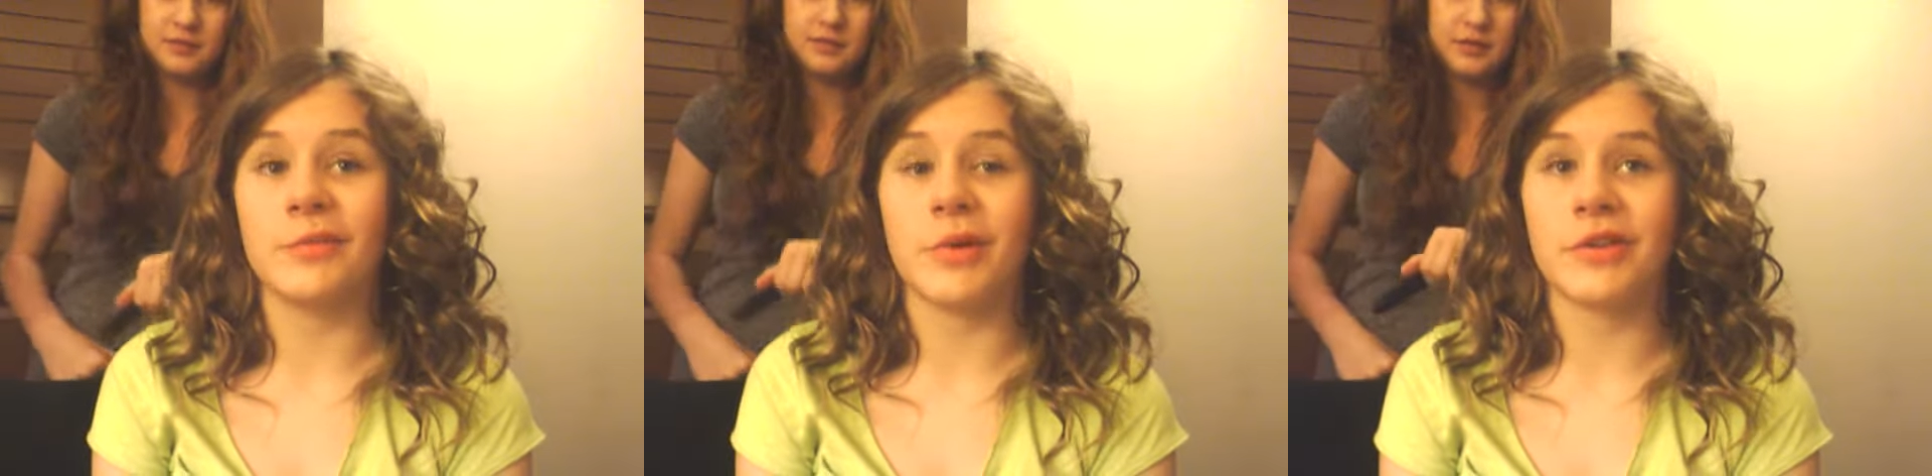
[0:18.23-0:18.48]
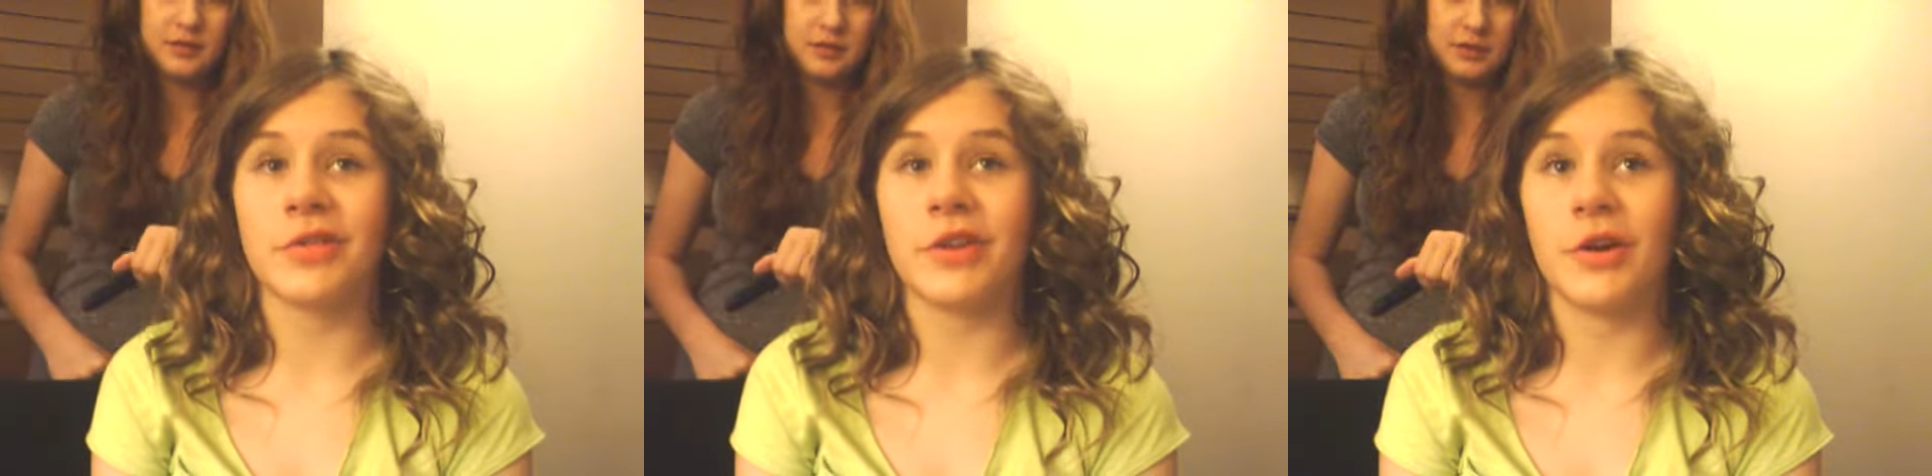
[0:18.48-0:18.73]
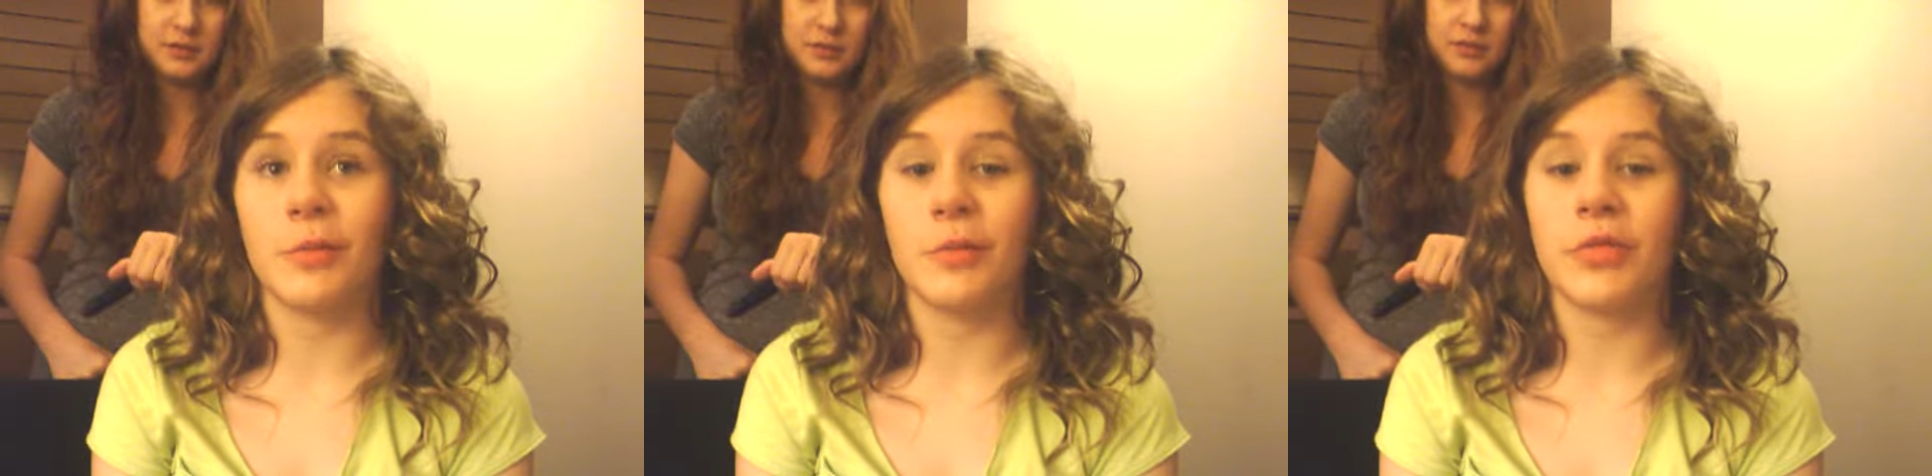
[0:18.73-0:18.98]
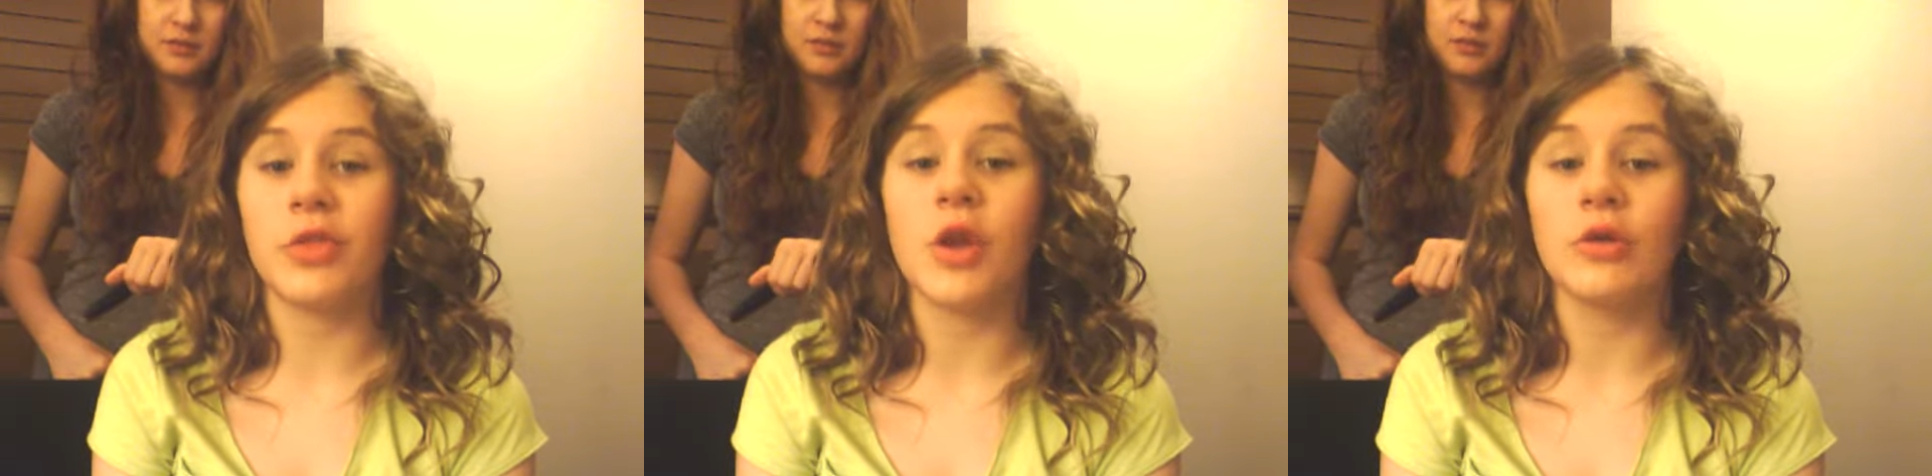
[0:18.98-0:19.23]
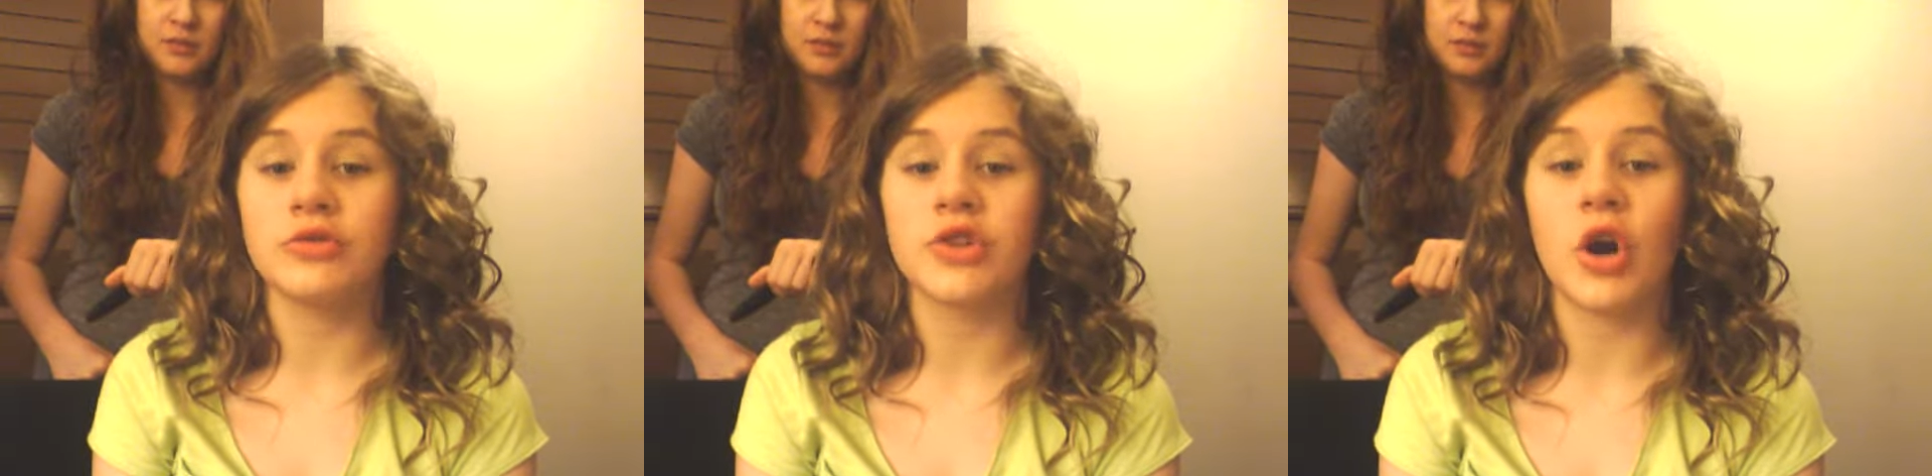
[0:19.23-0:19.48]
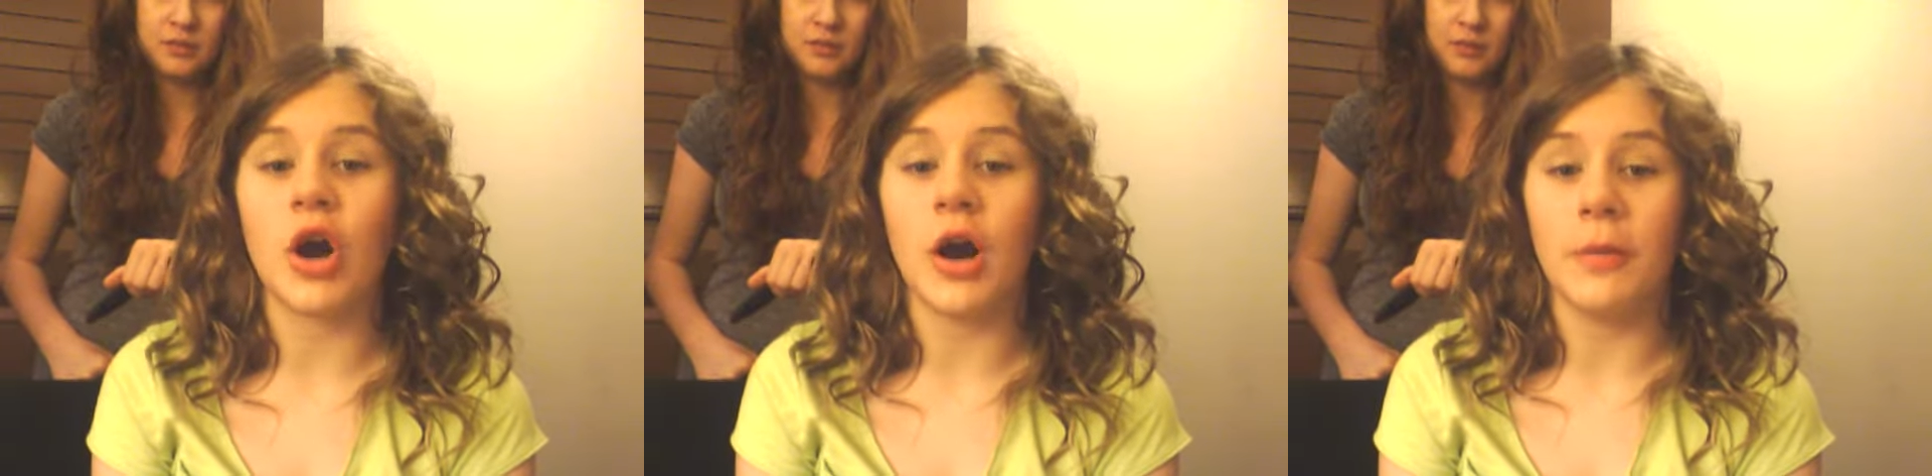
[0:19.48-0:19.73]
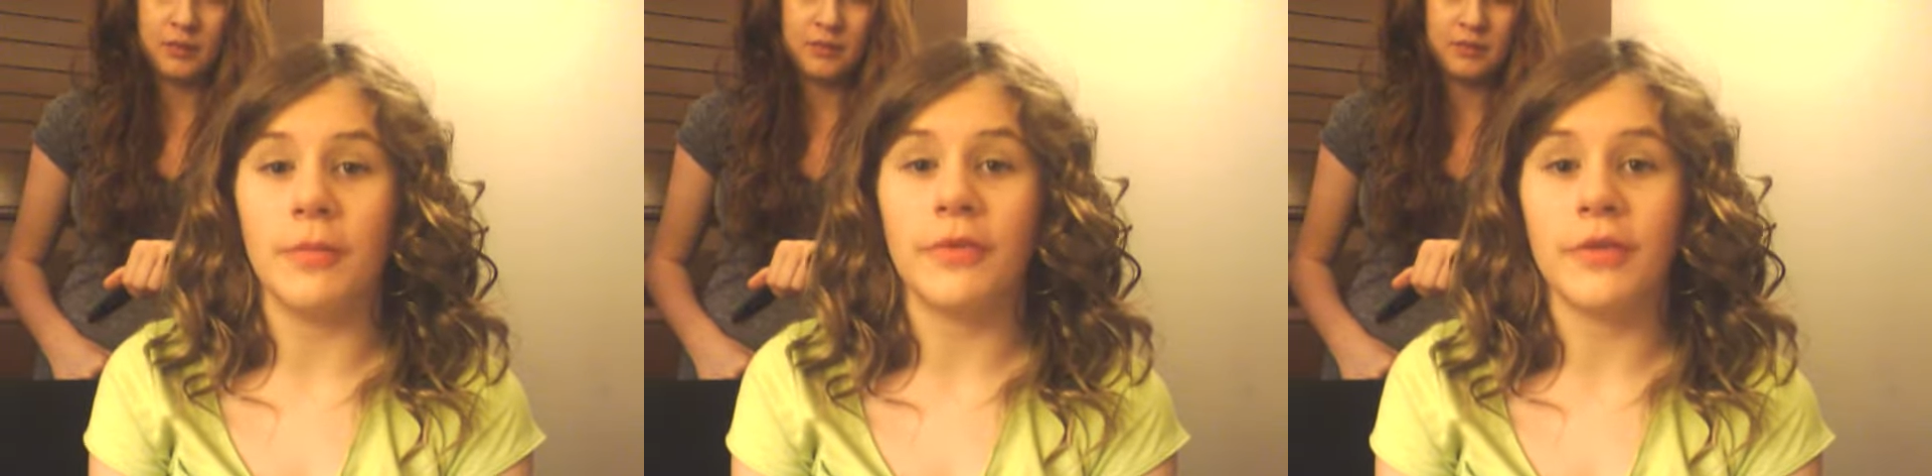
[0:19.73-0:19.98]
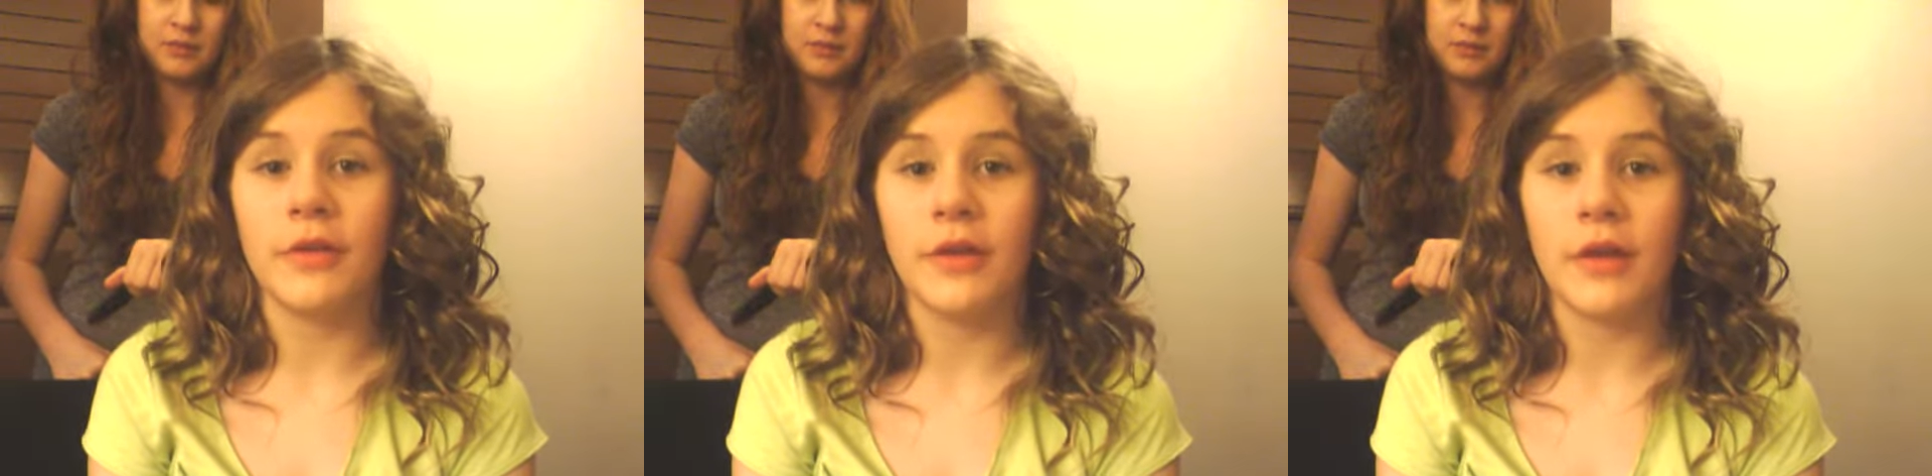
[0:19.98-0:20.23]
work there with no jobs.